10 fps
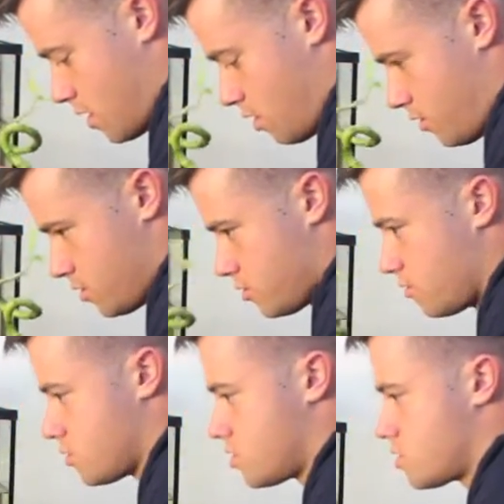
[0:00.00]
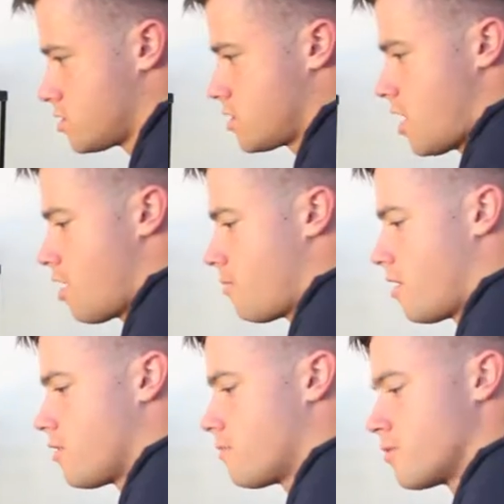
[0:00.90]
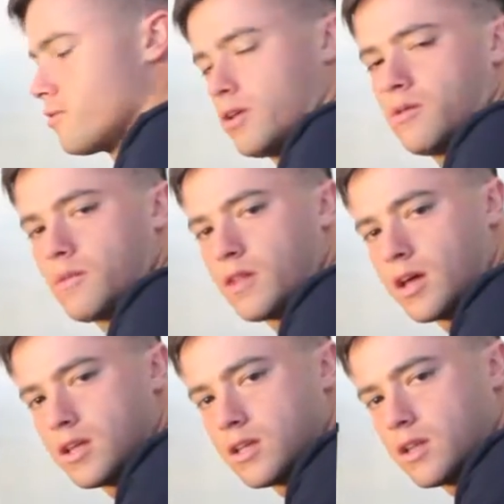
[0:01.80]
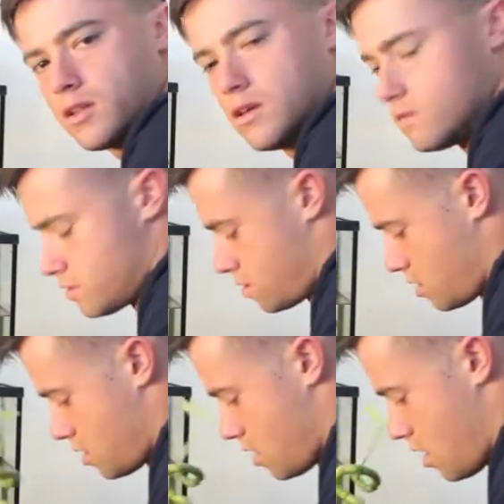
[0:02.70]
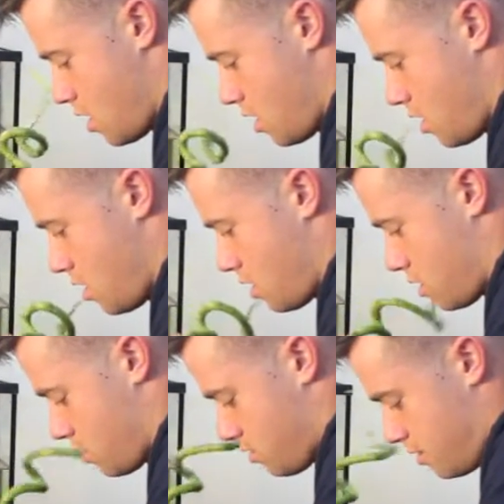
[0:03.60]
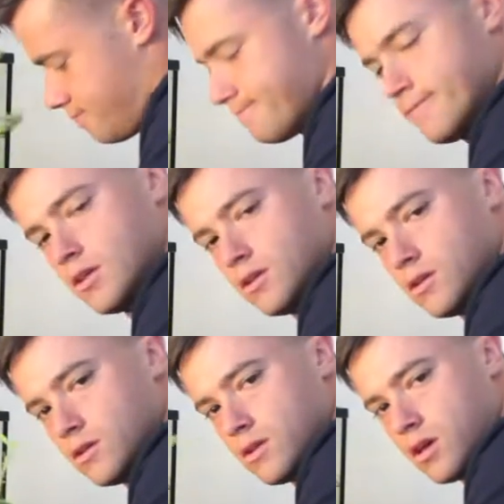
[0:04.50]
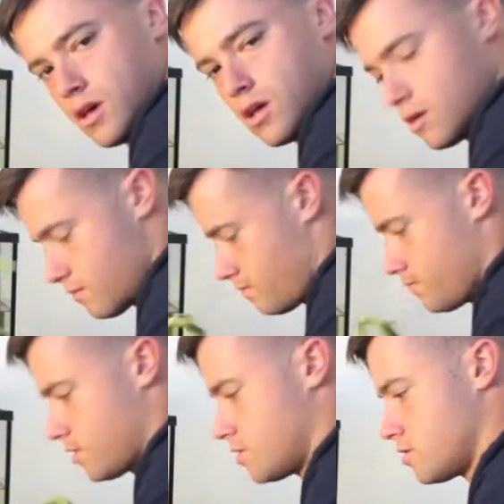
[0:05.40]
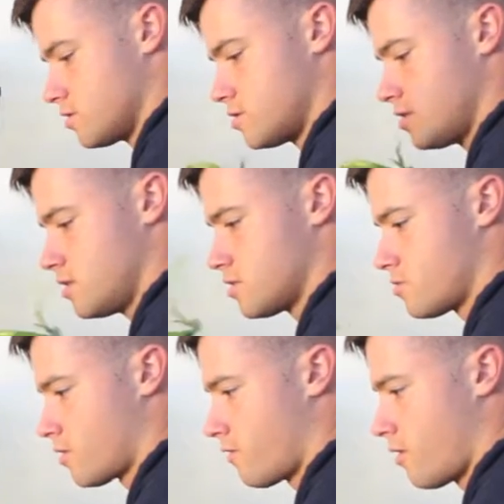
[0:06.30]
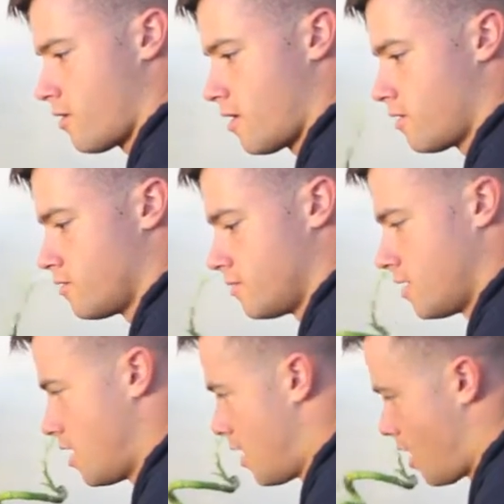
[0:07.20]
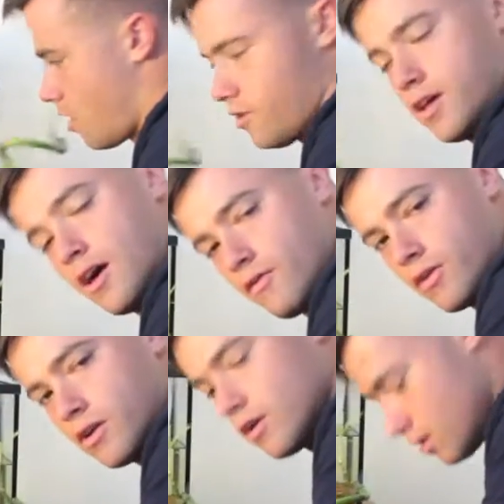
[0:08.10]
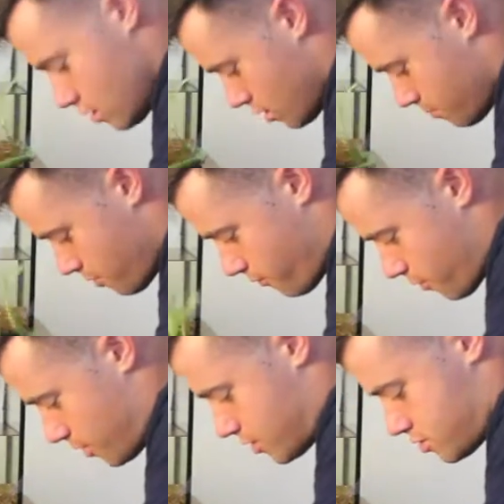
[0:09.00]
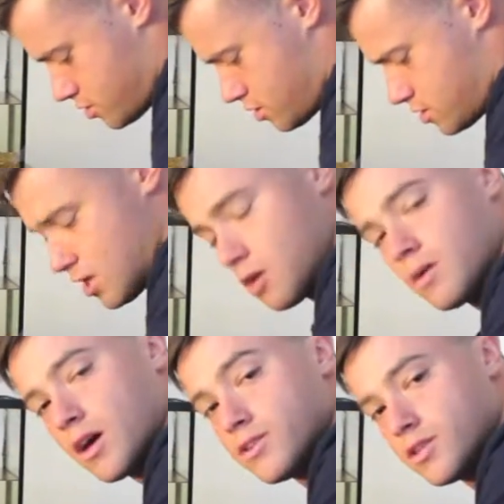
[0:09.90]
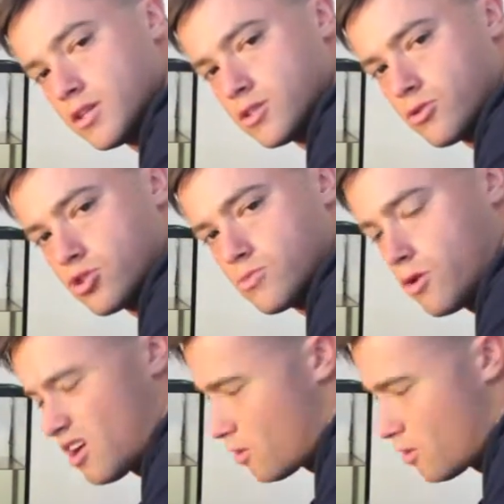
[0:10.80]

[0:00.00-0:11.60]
All I do is stay up on the pruning when we get dead leaves, and yeah. And as you can see, this worked very well. And I hardly ever put fertilizers in this tank because it is so small.